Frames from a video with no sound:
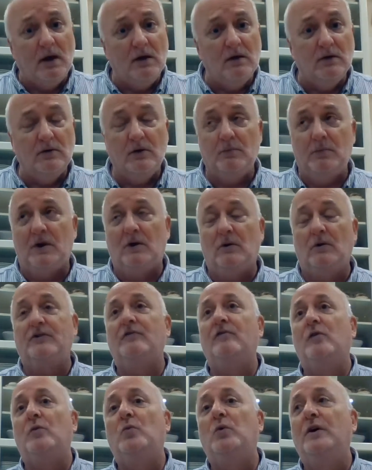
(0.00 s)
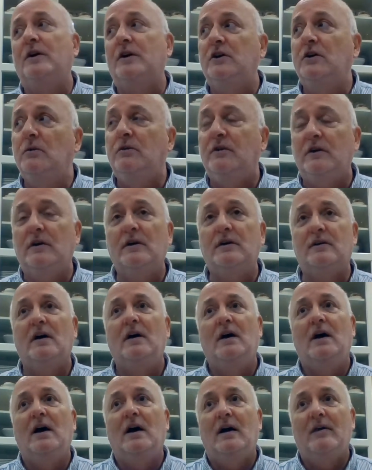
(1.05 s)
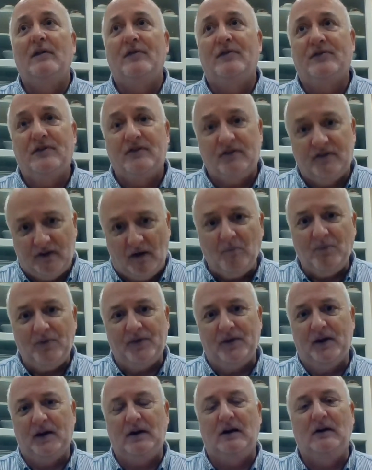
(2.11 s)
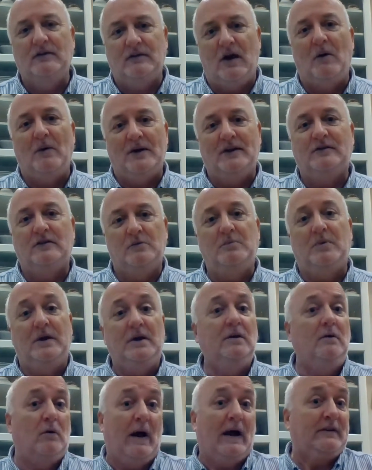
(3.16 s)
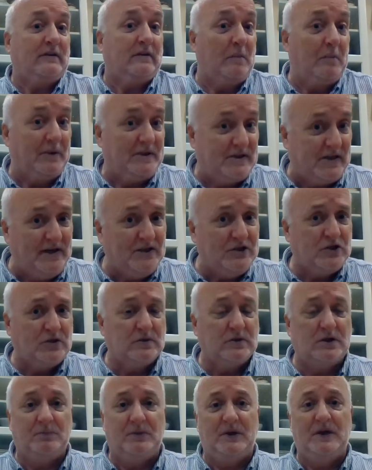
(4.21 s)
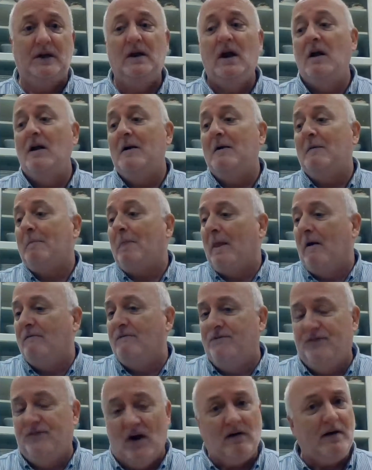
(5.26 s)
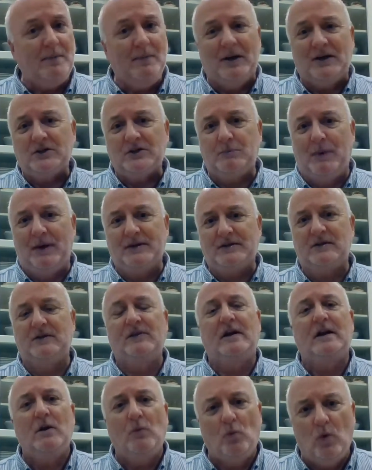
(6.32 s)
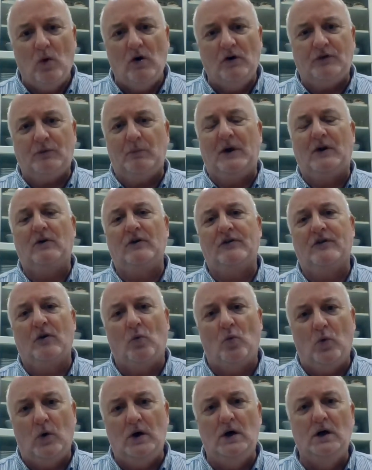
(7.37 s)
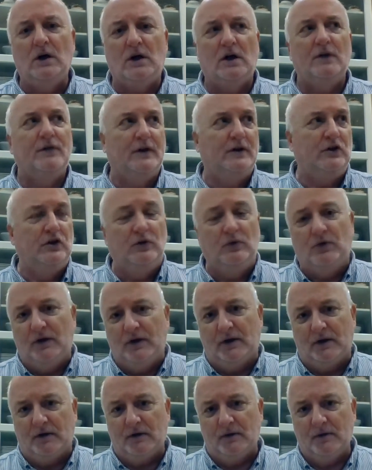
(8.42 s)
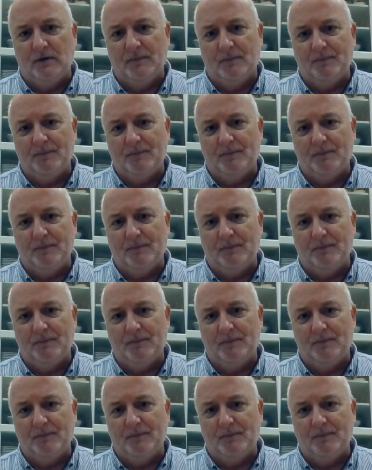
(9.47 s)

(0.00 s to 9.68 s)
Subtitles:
know that because of the work you did, something is going to be, or has the potential to be, very much better than it was because of the work that you did.